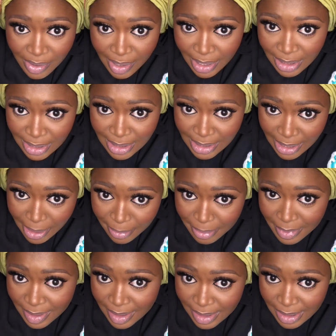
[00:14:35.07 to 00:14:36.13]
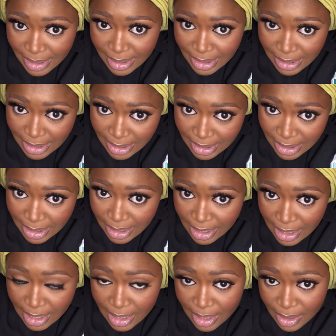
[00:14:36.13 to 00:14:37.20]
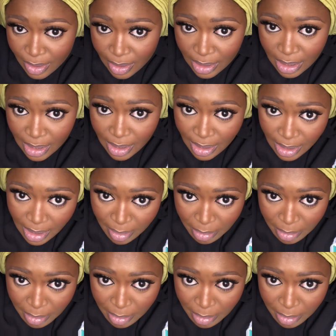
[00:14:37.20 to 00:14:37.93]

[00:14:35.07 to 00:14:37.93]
create steps. Okay,